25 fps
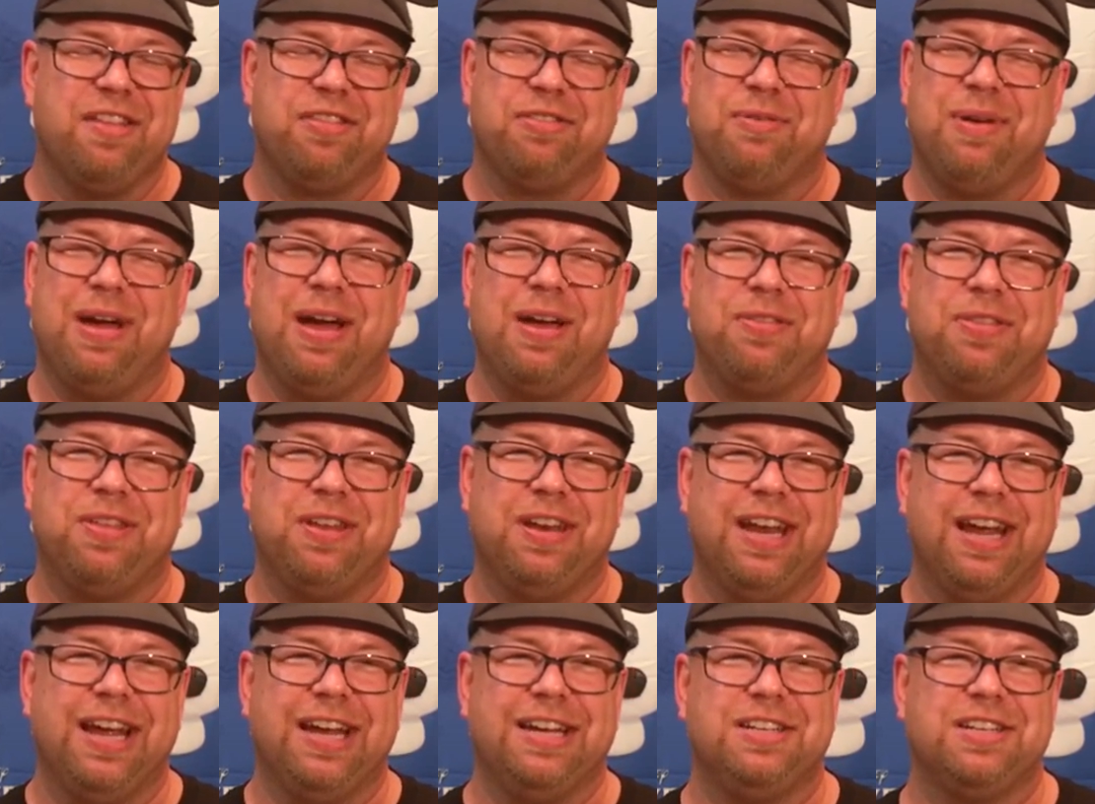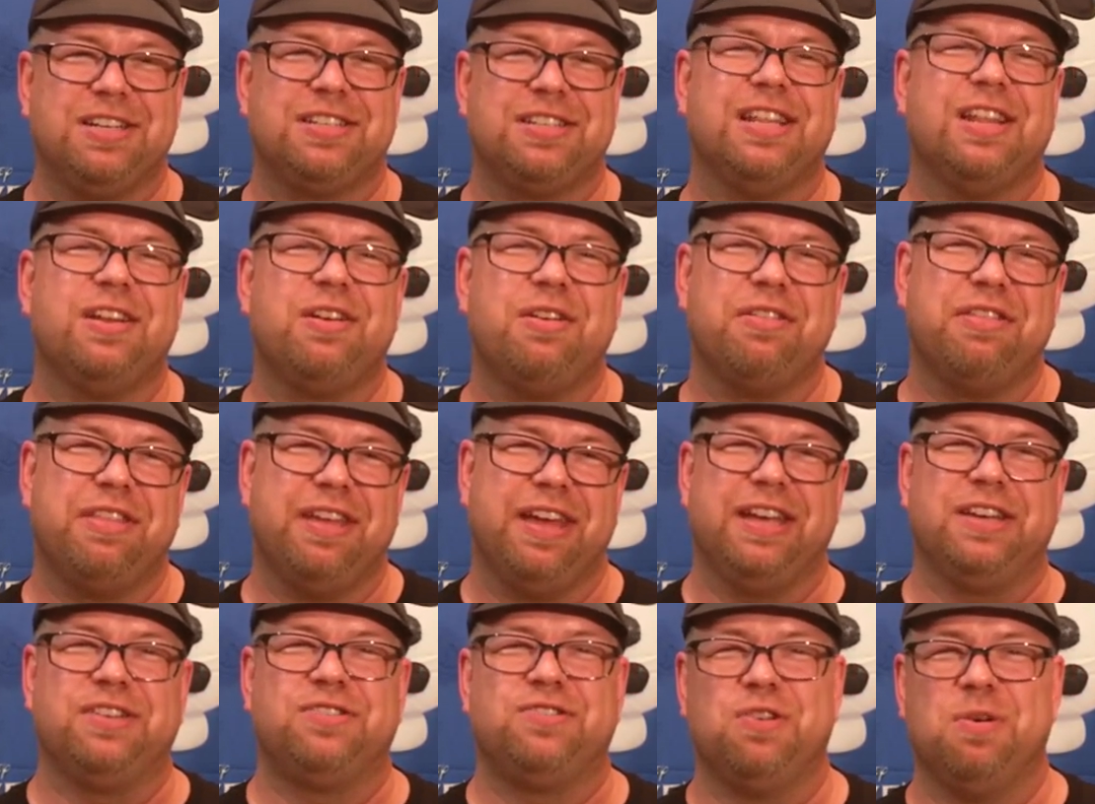throughout the day. Just little
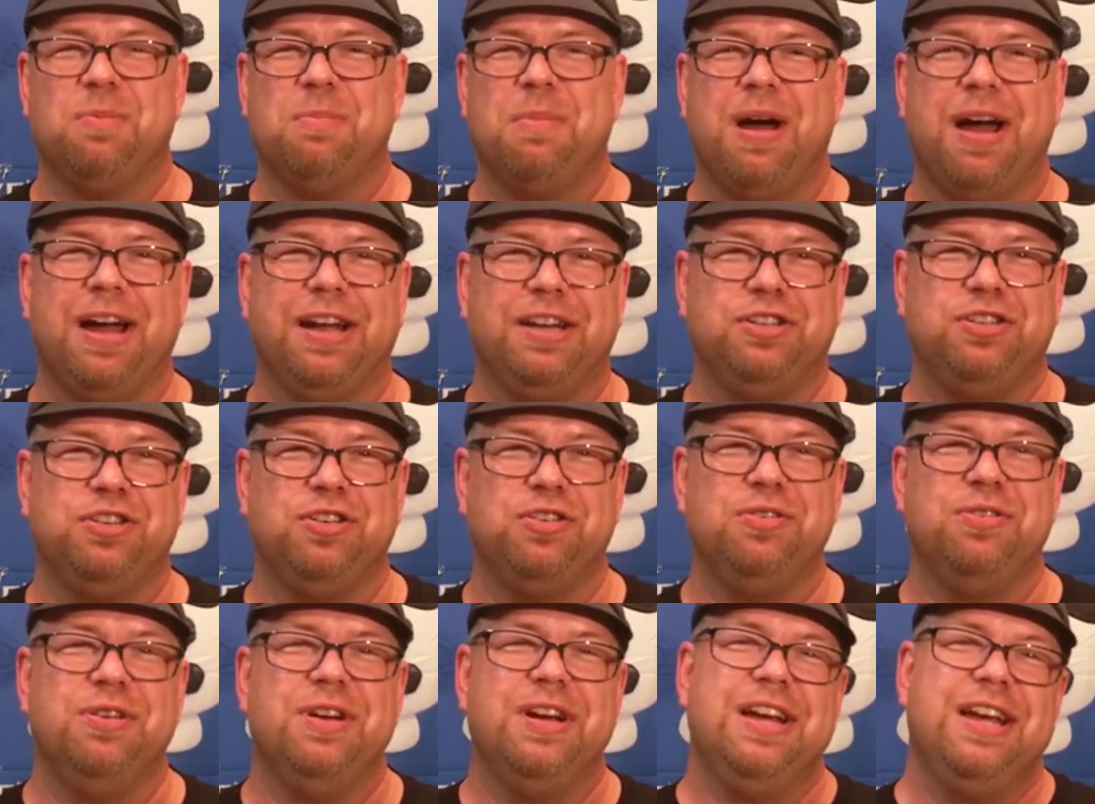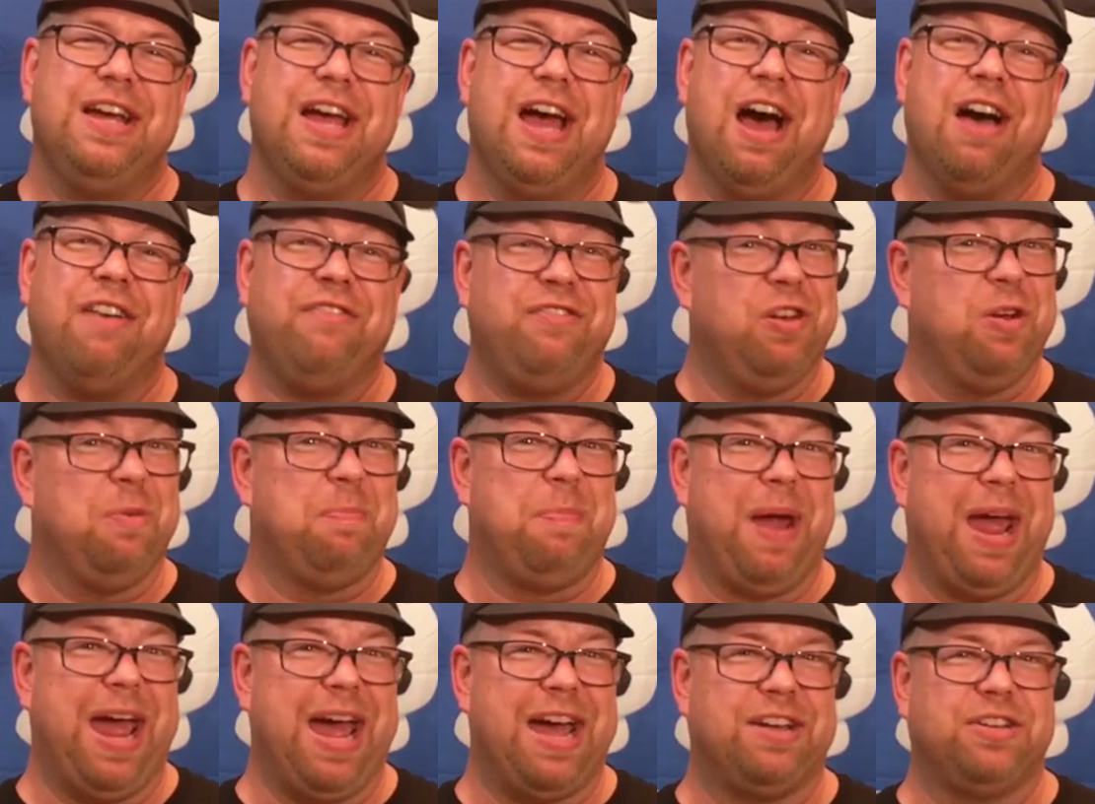things to remind you of your
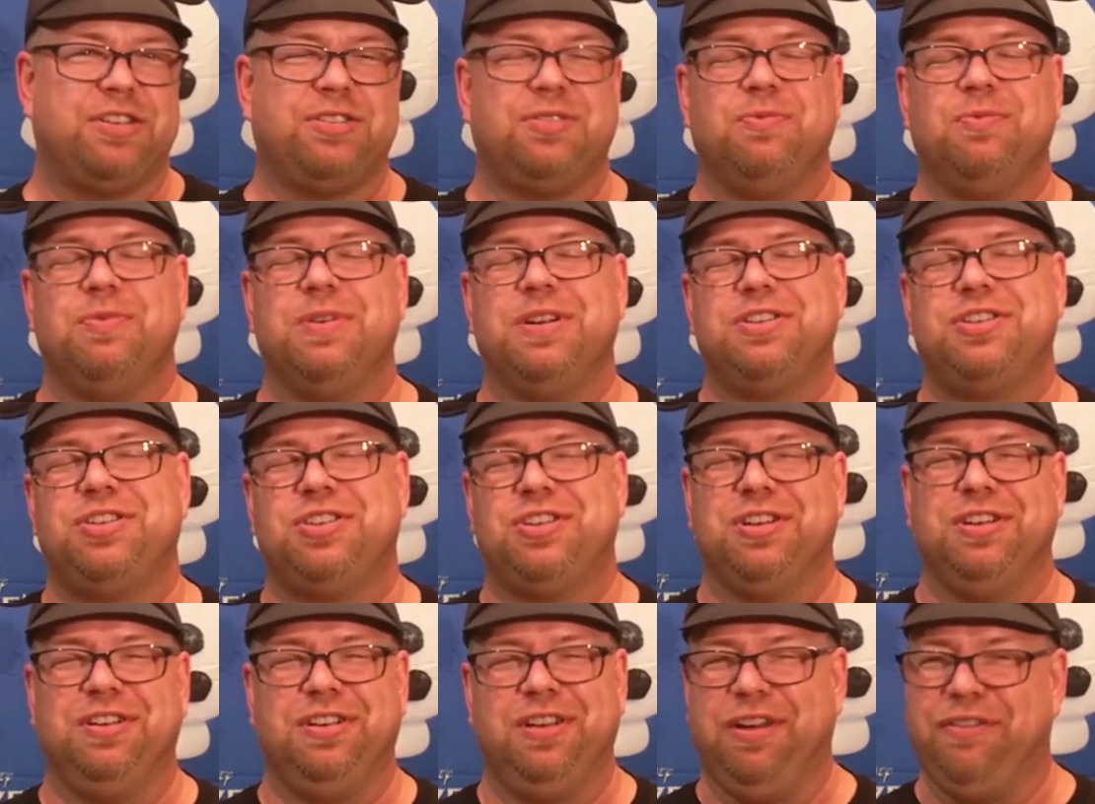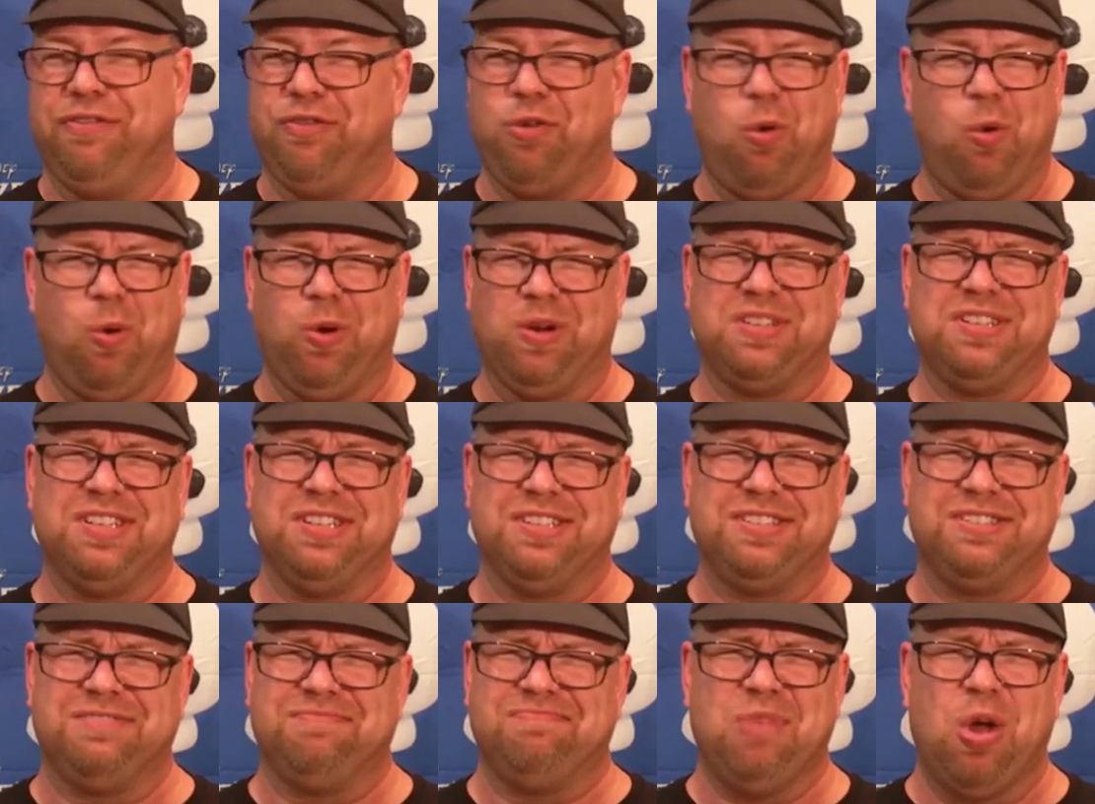passion, which, of course,
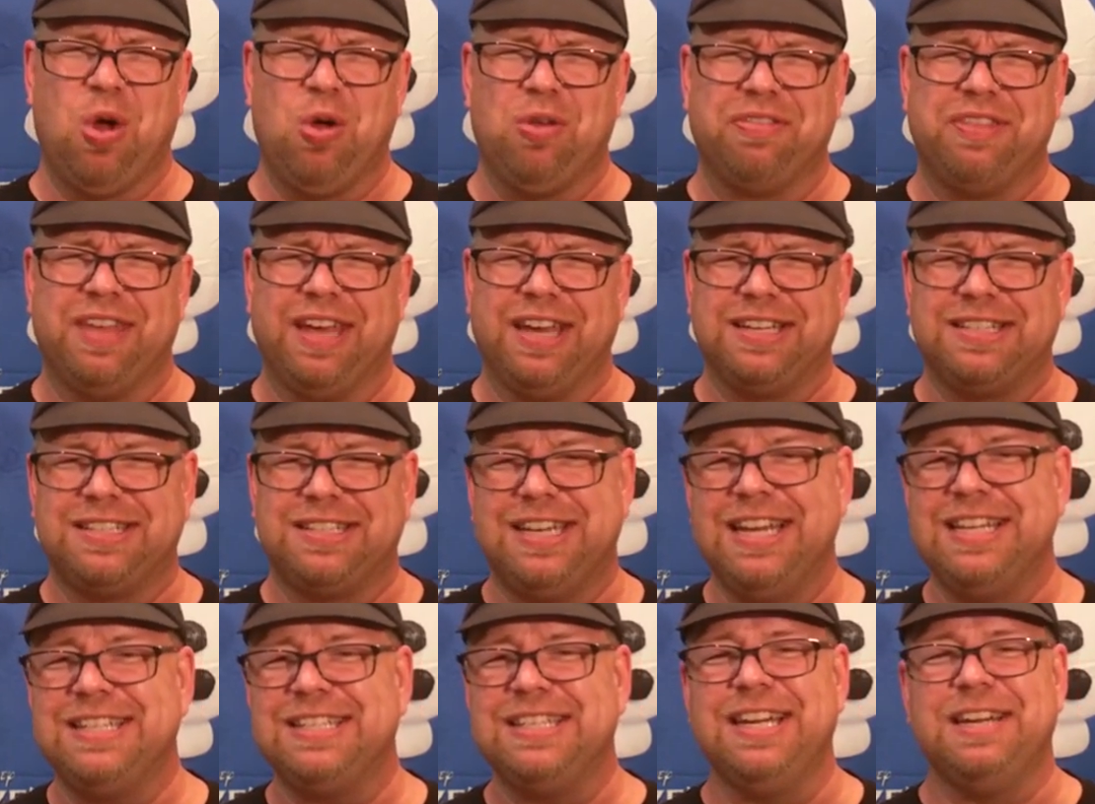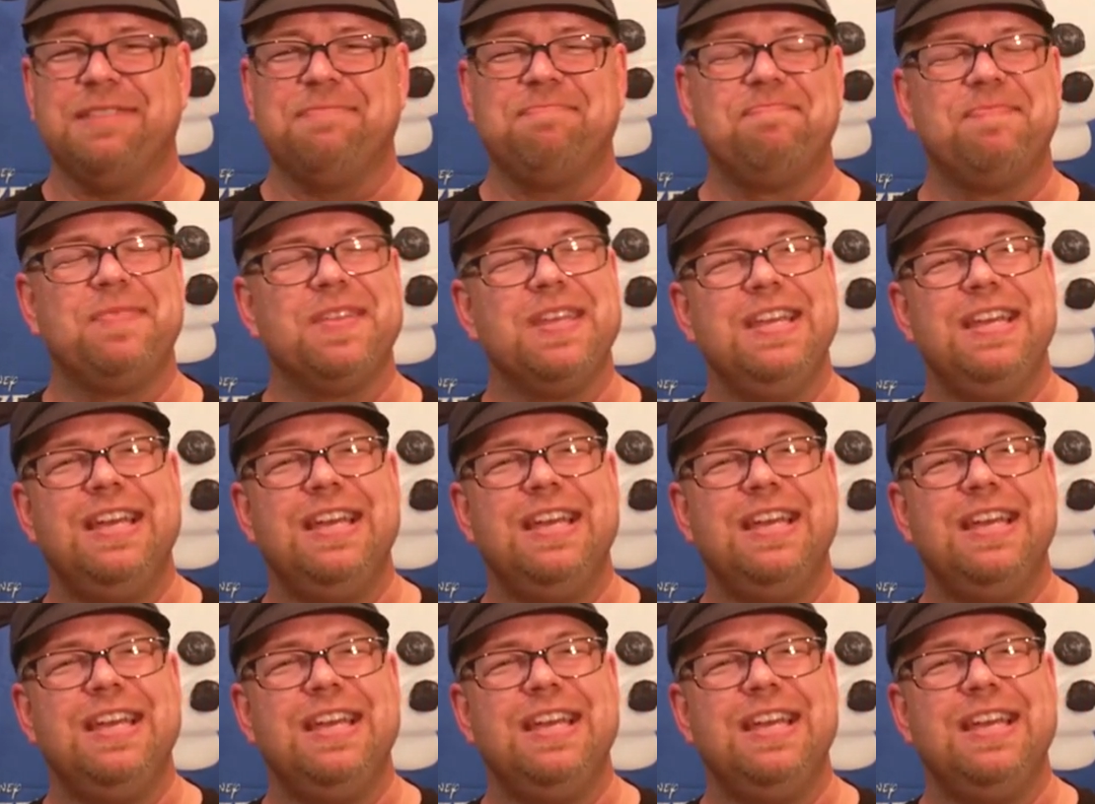is all things Disney.